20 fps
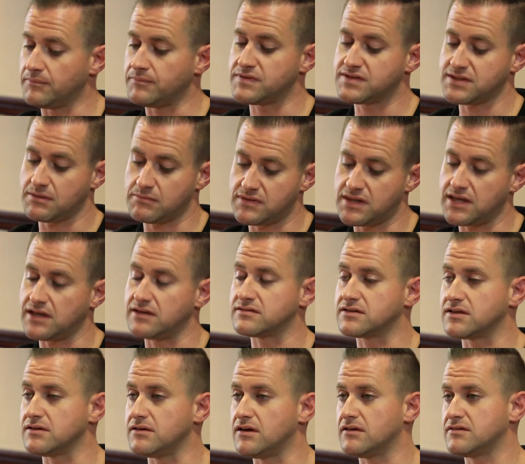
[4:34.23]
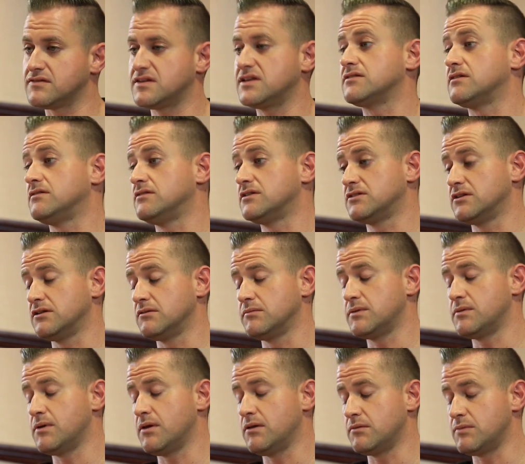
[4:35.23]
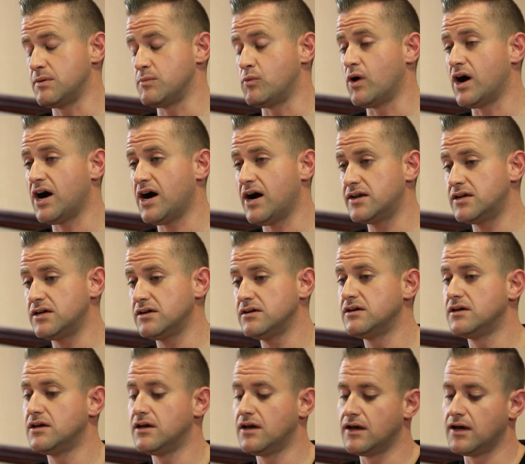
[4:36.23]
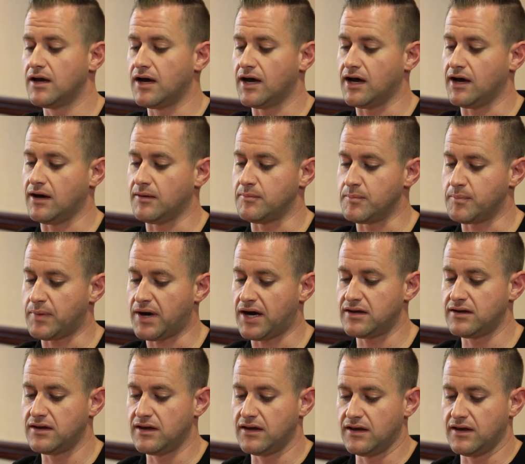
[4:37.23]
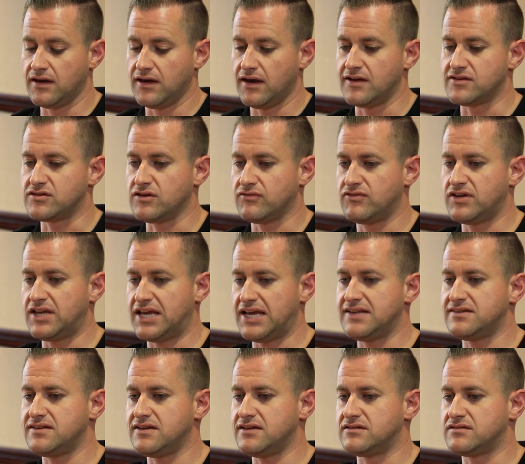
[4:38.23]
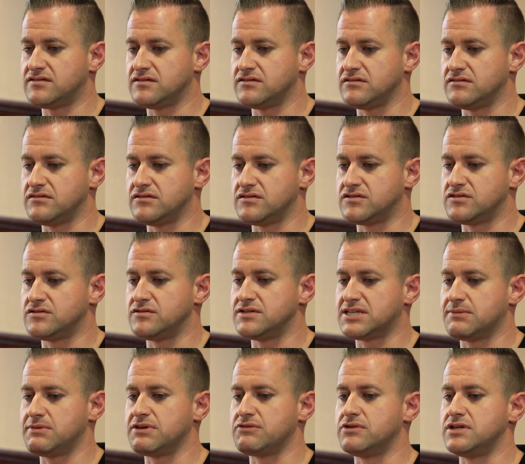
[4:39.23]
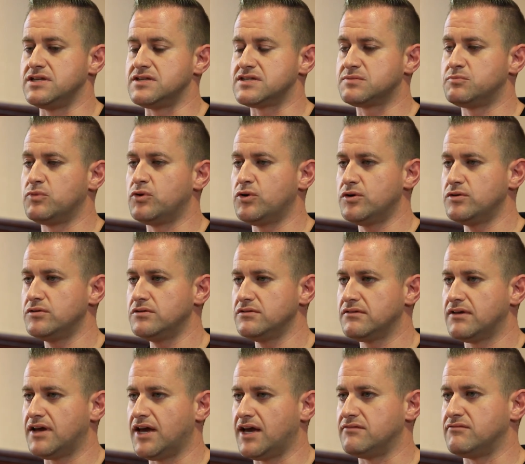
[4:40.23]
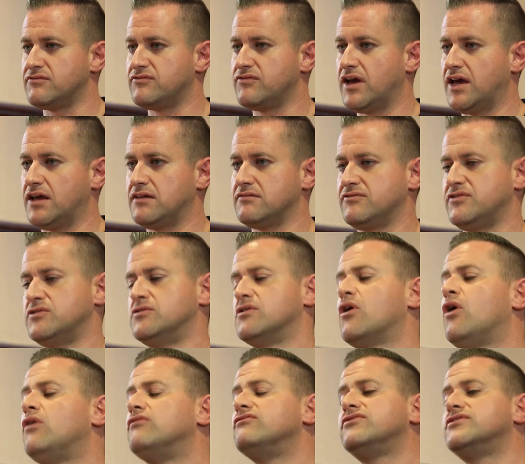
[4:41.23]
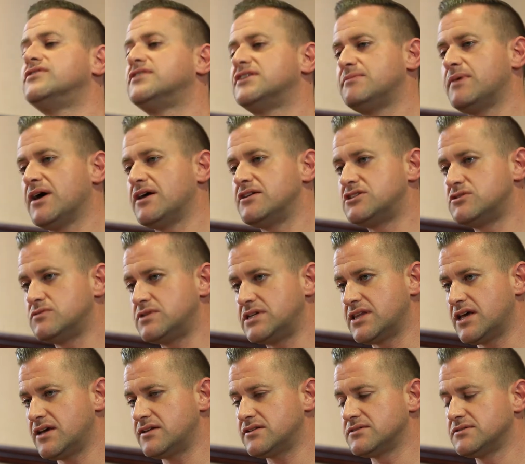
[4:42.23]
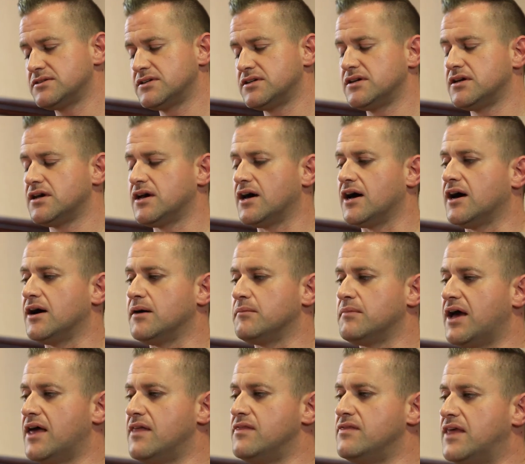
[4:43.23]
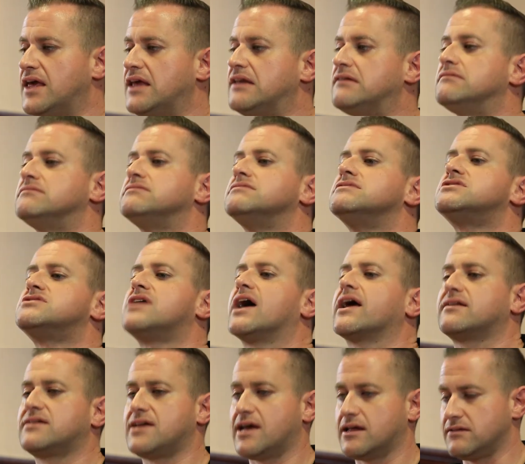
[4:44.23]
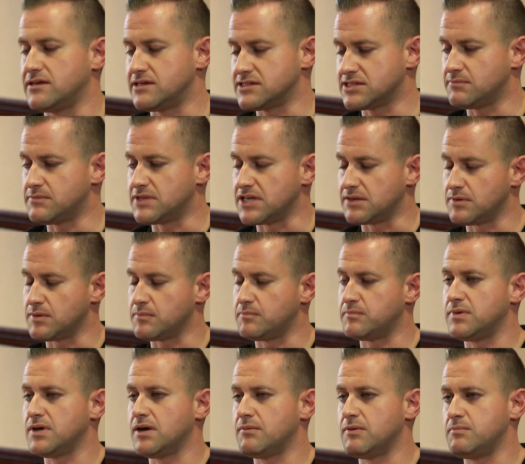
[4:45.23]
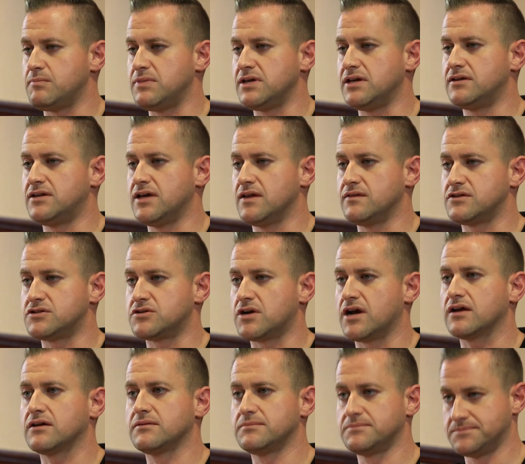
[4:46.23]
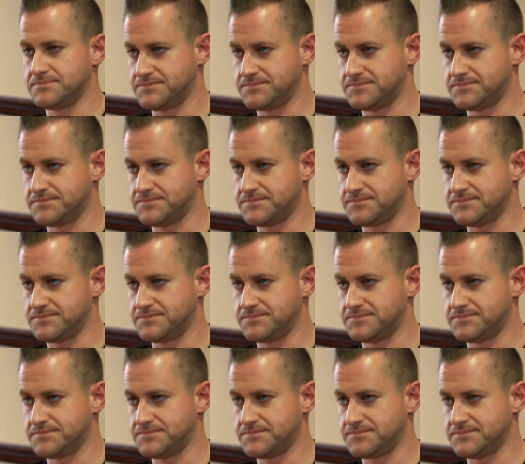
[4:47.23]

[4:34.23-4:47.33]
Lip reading: Some things are a little bit more harder, but it's often easy to do something really small and feel confident about doing that, and then tackling something a bit bigger down the track.